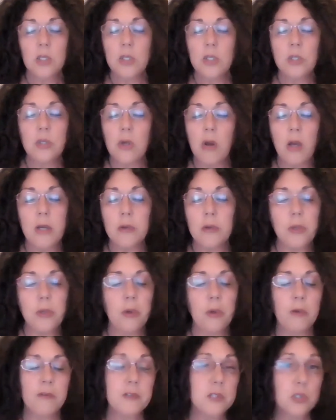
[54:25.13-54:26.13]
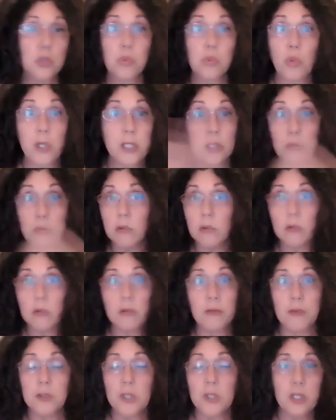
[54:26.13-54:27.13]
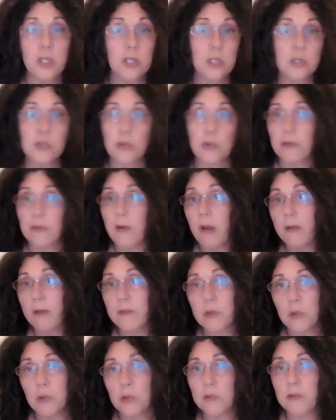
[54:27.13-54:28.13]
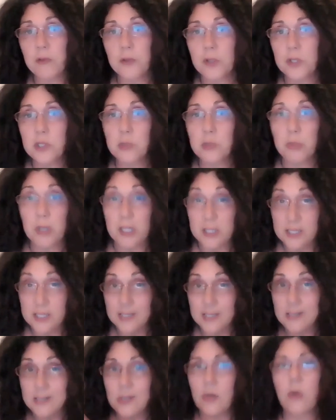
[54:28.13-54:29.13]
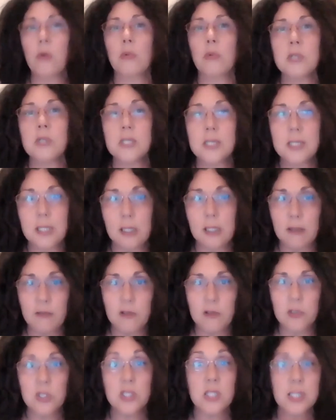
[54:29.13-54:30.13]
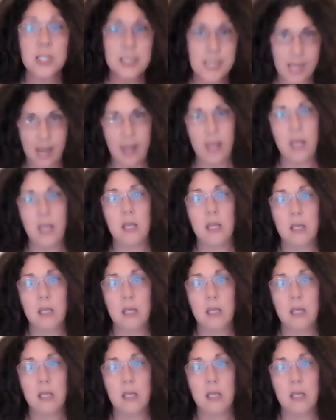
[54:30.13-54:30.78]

you know, I don't know if it's 20-year-old footage or 5-year-old footage, but it's as though it was delivered today.